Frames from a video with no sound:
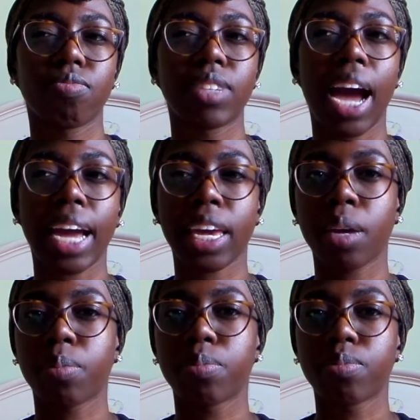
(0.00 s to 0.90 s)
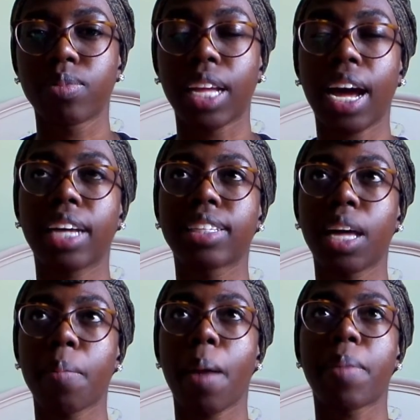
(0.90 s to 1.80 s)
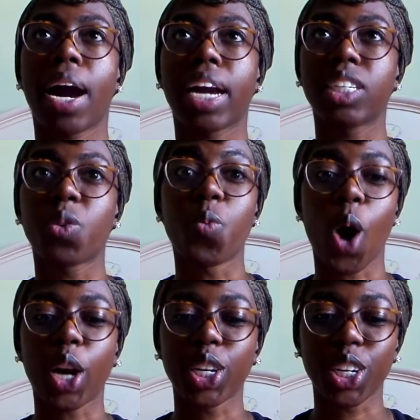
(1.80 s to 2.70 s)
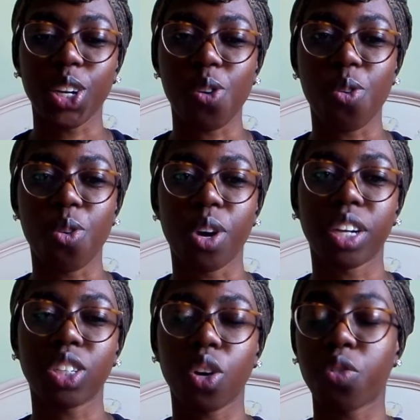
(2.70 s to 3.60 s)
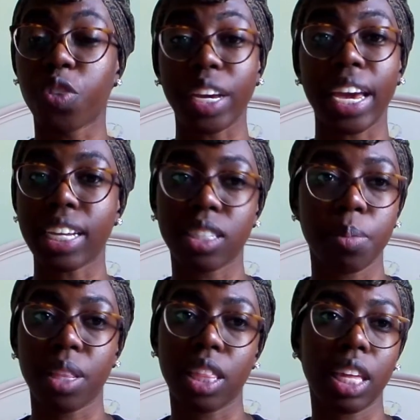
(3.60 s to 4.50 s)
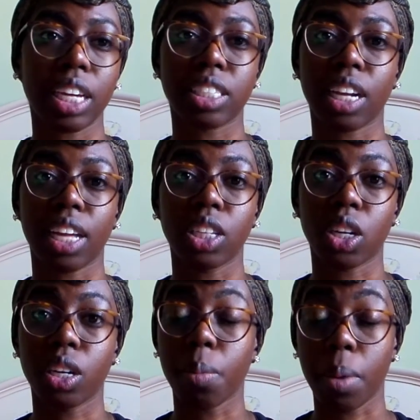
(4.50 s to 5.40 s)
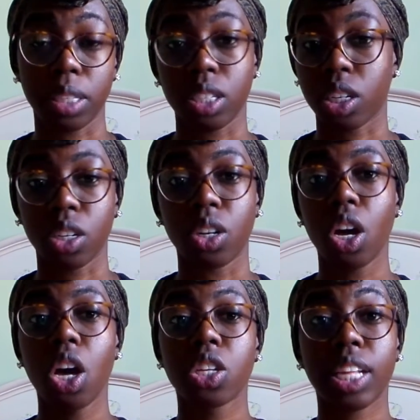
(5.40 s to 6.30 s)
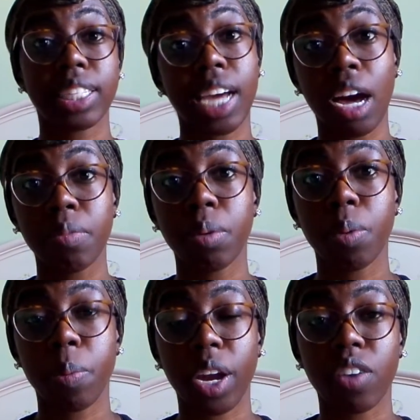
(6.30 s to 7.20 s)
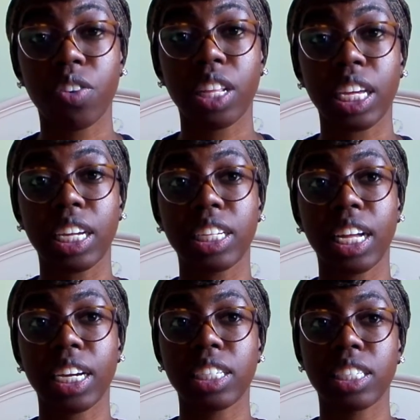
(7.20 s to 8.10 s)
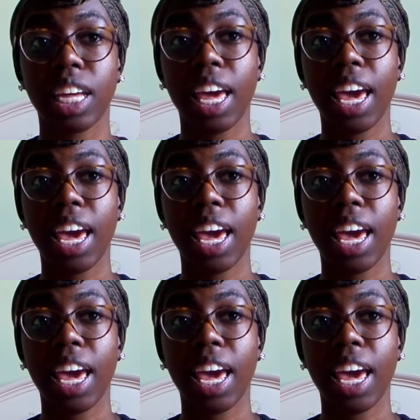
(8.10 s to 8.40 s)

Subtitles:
not let my mind wander or forget some of the things that I learned months ago. So that's how I've been preparing for the NCLEX,